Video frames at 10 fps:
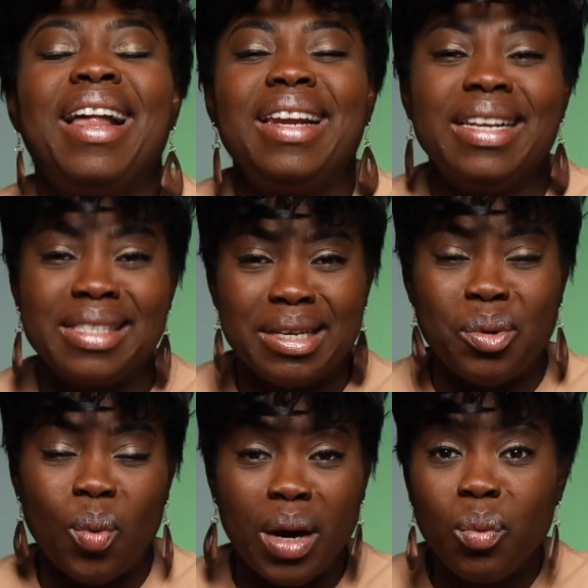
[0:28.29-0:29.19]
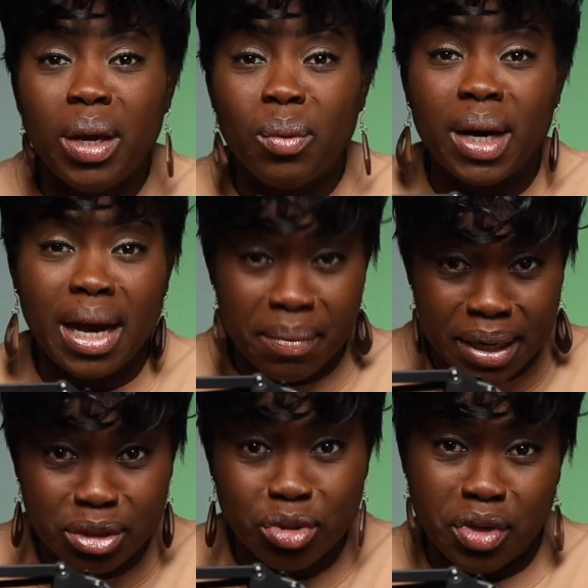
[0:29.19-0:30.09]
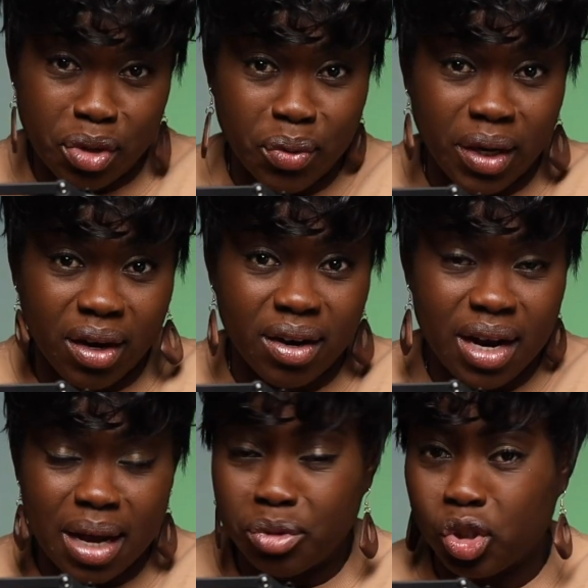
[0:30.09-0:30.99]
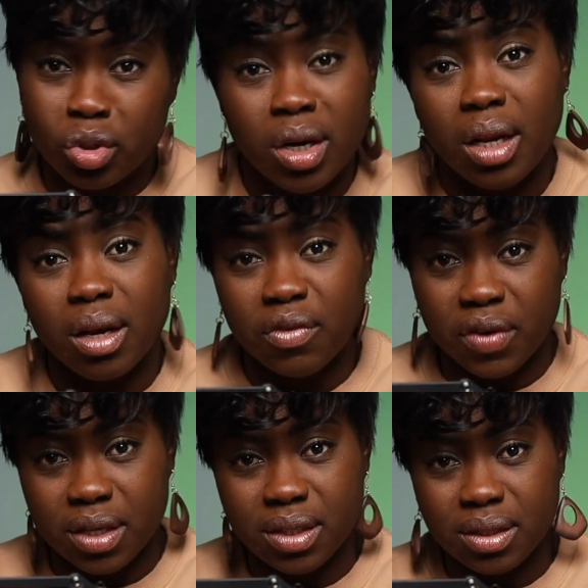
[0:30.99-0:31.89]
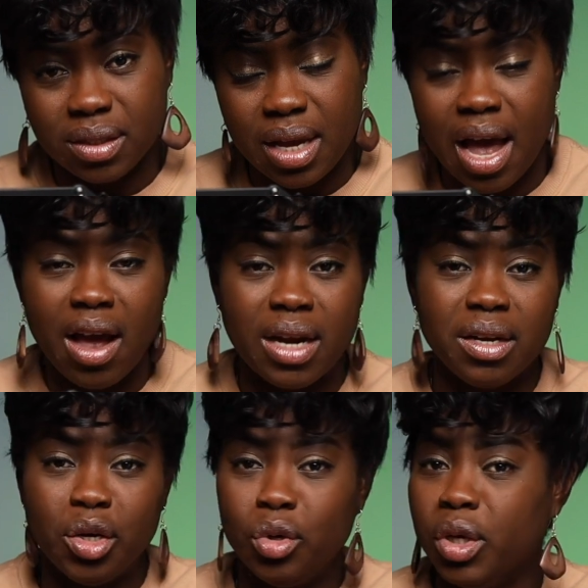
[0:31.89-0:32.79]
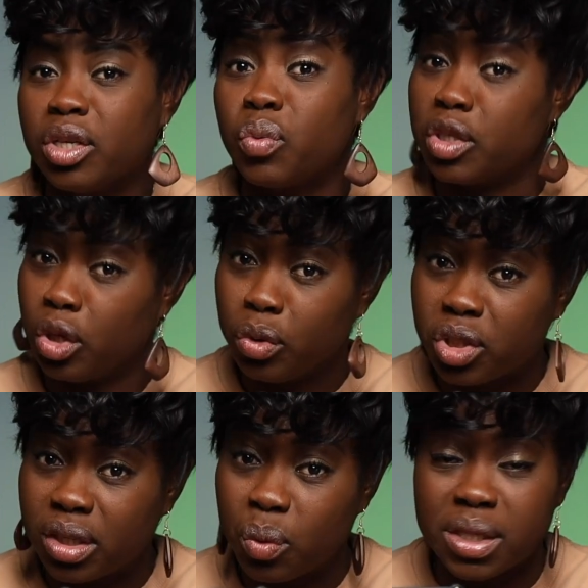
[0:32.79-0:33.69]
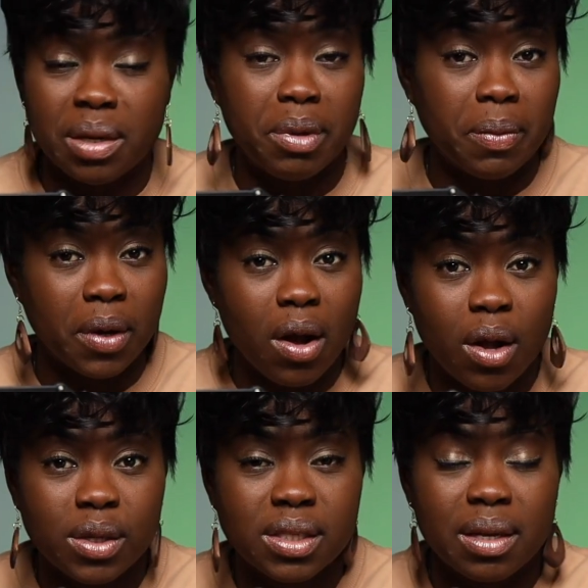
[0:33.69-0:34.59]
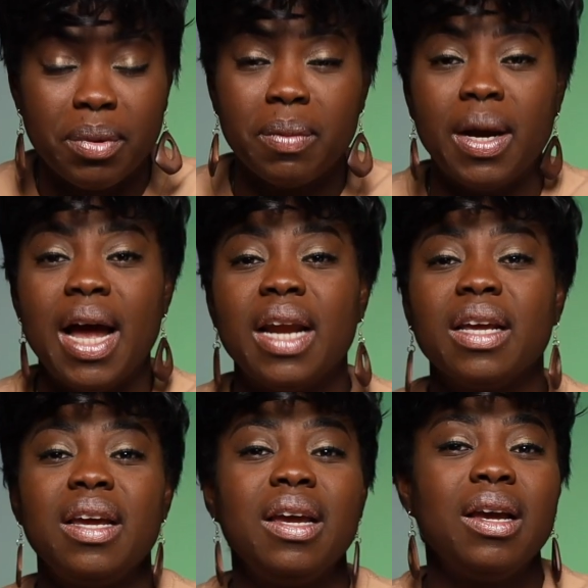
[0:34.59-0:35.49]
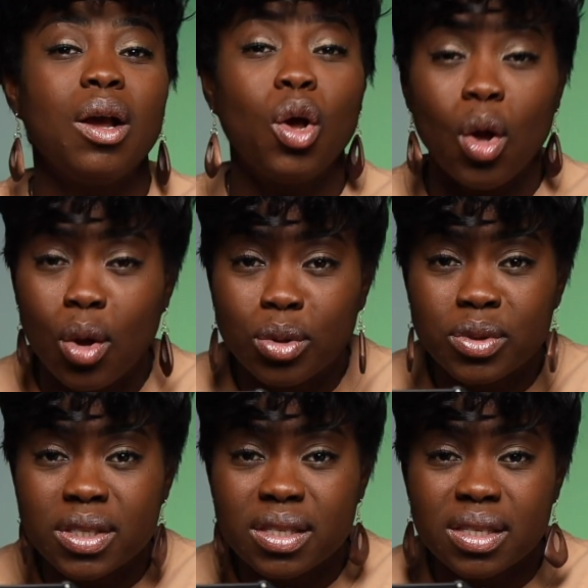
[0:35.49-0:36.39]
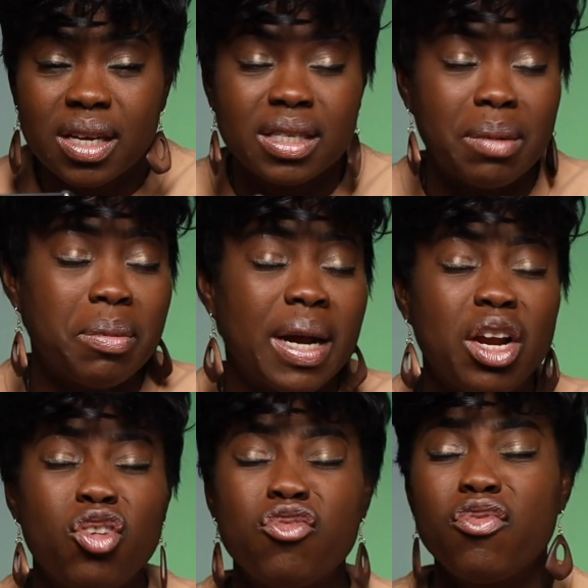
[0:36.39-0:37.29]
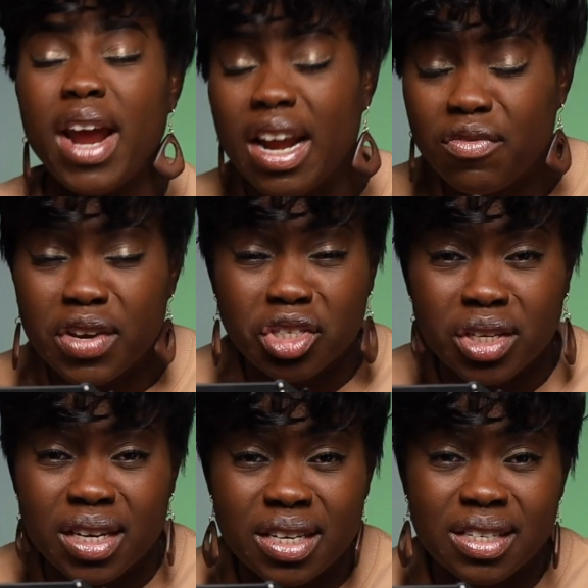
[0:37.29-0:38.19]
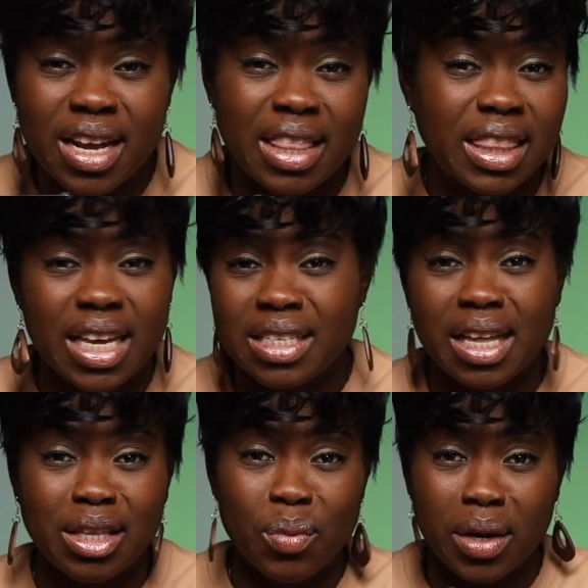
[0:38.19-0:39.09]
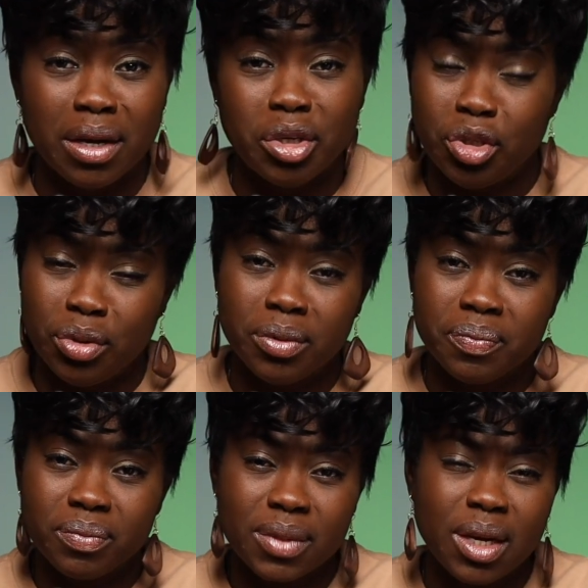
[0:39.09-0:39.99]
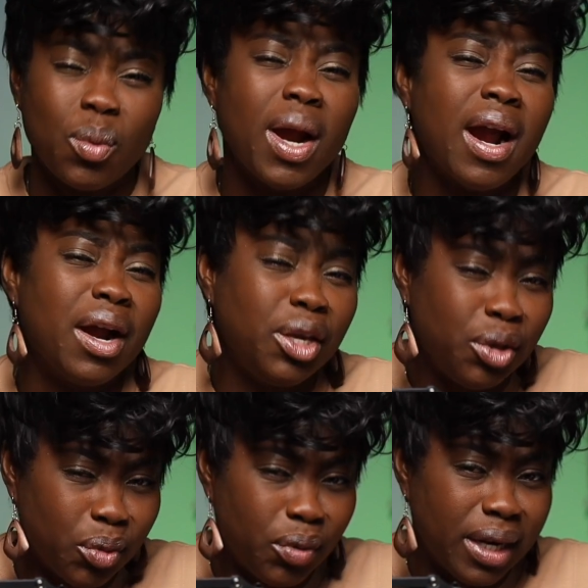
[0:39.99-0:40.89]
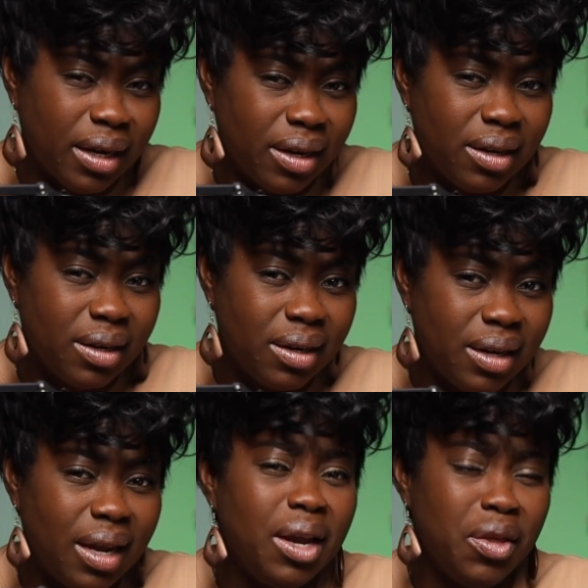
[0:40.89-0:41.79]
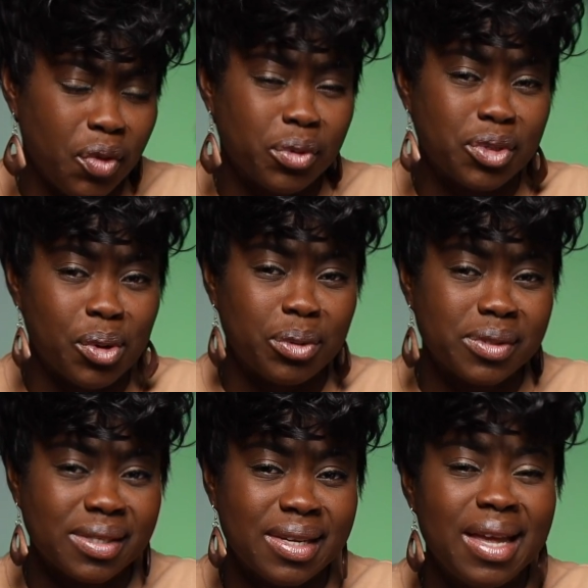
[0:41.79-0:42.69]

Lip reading: Listen, when we were coming into the new year, I'm sure a lot of us had New Year's resolution, what some people call. Some people had goals. Some people had great vision and things that they were going to do. Where are you really in those goals?